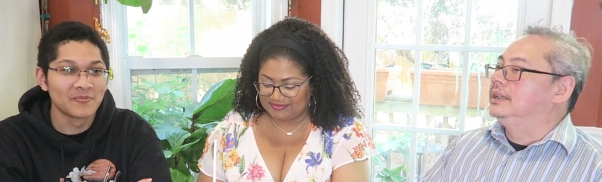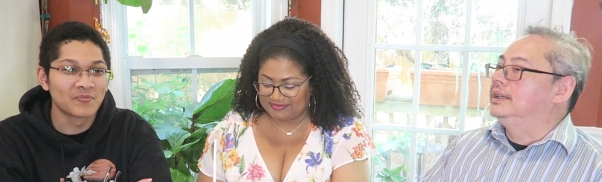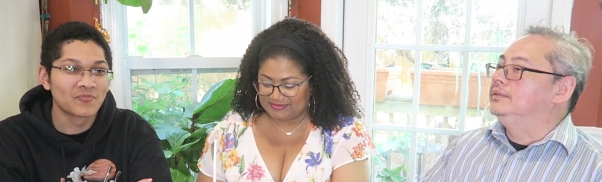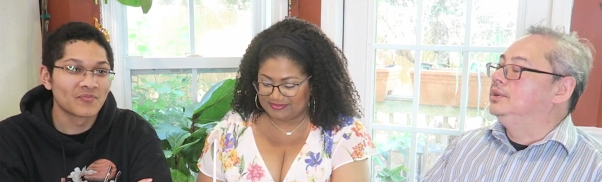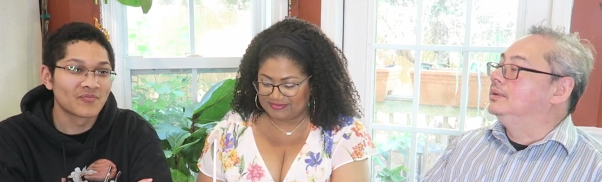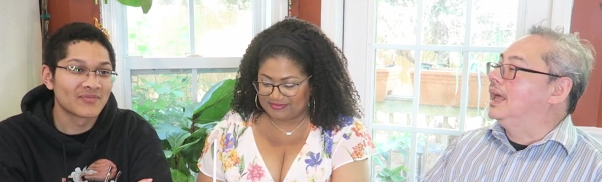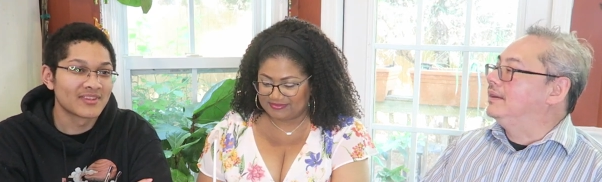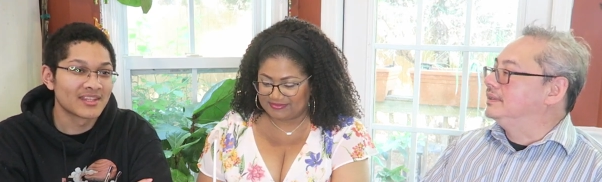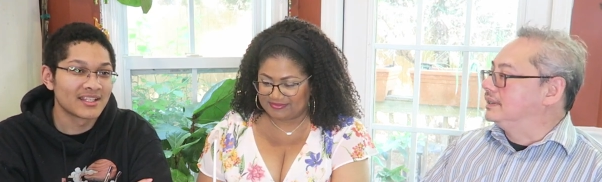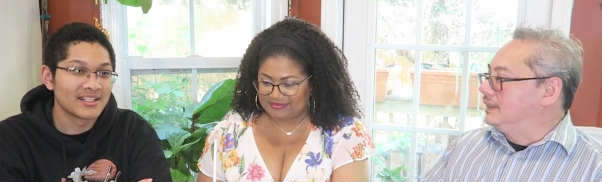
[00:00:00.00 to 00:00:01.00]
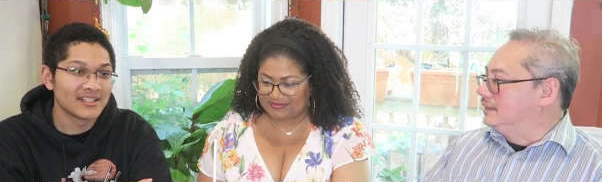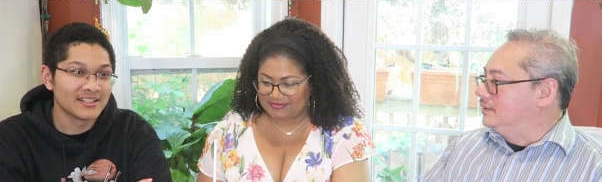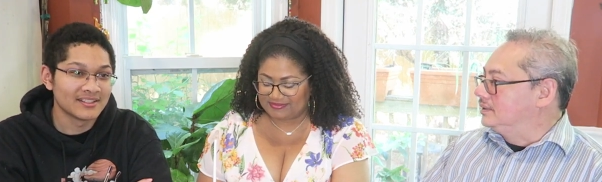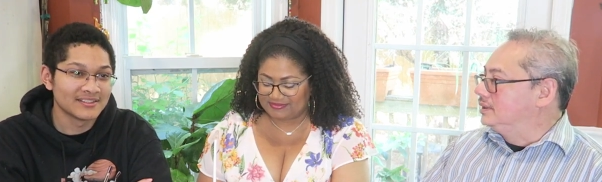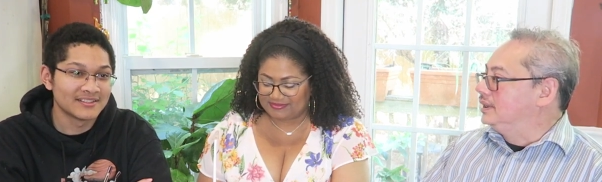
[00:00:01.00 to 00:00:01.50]
Speaker 1: she gives you life skills.
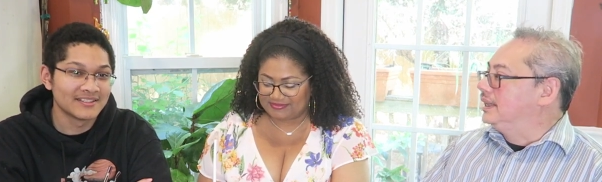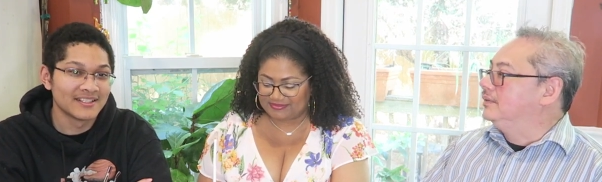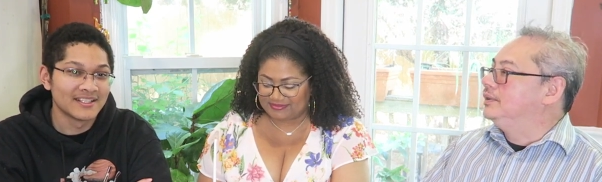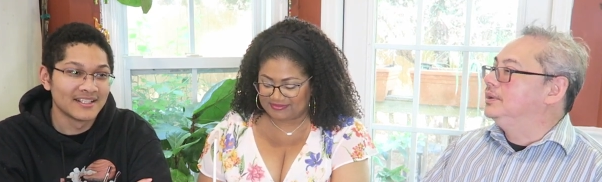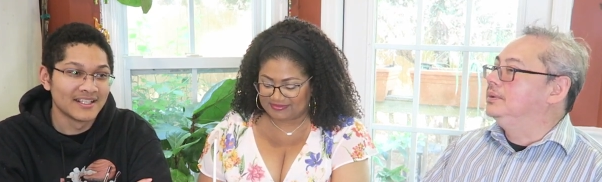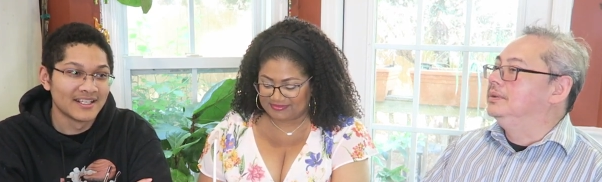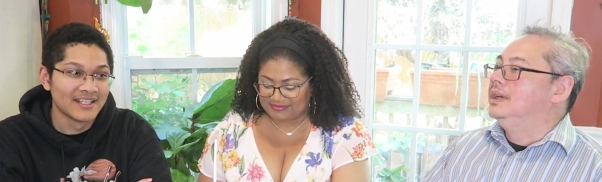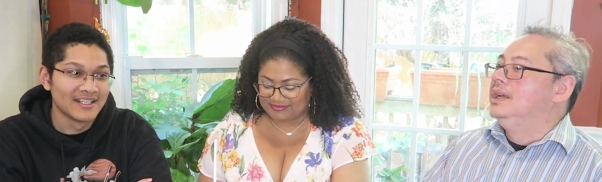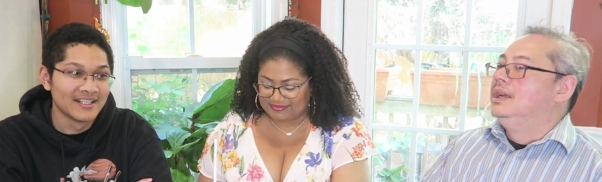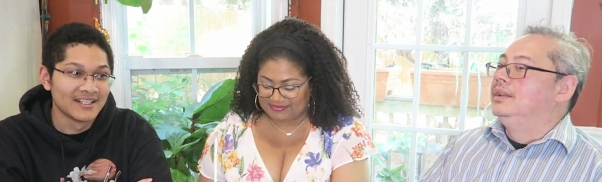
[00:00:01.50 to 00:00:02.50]
Yes. She gives you...